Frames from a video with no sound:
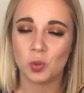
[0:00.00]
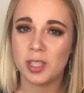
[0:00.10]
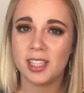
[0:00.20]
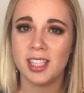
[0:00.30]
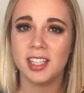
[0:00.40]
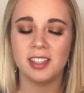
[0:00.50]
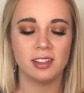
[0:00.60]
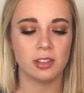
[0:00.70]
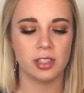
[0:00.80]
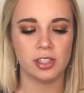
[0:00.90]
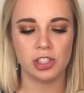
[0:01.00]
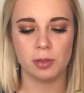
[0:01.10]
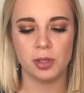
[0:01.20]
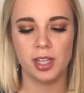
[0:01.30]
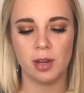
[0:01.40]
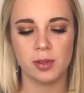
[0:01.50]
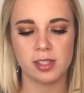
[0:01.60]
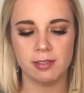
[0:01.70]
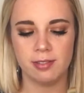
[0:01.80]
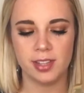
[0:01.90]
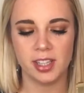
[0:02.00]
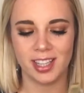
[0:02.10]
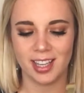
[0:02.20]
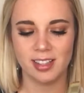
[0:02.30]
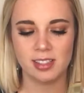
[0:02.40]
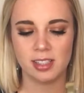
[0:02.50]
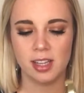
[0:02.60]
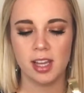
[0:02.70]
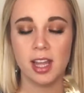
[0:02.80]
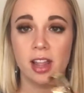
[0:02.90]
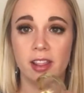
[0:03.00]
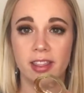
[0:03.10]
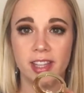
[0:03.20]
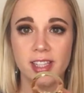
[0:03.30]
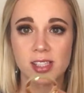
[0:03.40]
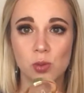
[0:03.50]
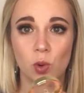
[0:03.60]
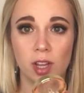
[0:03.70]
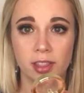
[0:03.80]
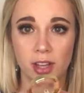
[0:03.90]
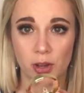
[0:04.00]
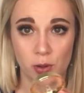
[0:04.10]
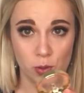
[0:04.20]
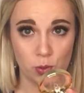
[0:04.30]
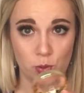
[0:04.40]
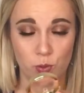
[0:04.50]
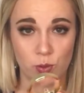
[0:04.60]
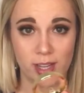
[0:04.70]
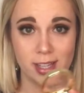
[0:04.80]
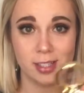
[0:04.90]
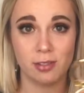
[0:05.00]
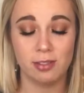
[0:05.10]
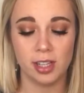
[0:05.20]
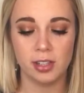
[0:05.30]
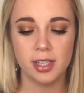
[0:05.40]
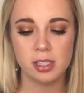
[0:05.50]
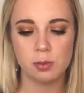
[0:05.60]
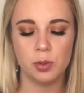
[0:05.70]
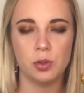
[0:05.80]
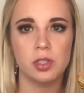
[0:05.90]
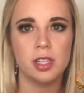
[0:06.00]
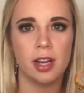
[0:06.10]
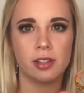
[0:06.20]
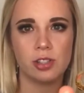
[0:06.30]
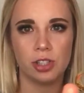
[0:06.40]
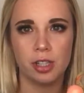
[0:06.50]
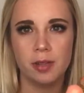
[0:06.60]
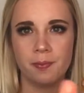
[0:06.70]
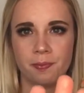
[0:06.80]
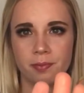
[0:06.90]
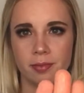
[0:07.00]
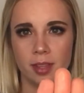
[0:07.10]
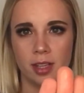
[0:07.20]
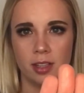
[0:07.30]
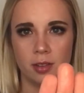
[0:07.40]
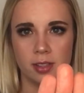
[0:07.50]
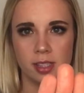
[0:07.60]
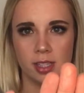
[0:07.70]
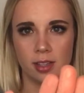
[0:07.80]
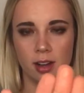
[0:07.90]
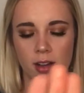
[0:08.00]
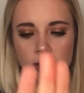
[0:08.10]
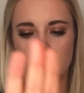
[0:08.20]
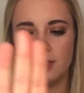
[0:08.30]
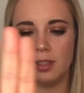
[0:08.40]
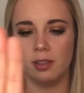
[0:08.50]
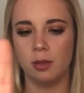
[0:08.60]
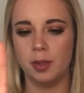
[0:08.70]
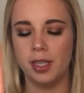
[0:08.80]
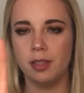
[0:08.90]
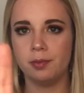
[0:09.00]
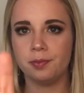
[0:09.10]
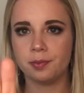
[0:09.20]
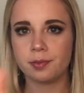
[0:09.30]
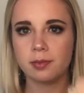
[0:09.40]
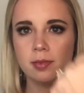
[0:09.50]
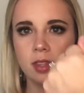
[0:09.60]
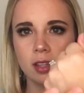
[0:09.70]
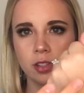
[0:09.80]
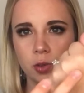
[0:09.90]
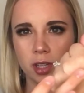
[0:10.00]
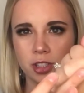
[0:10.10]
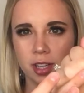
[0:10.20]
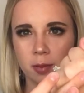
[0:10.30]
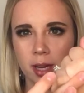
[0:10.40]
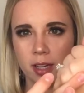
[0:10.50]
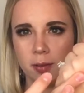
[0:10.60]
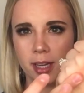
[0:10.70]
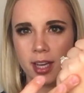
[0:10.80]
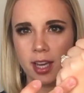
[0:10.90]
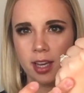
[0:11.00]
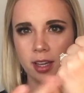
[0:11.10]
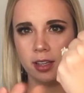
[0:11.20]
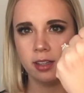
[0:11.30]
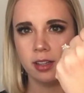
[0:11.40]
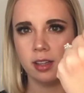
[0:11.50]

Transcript: really glittery and shimmery, and I wasn't feeling it. This one, though, is a very smooth texture. You can see the color of it a little bit. Swatch it on the back of my hand.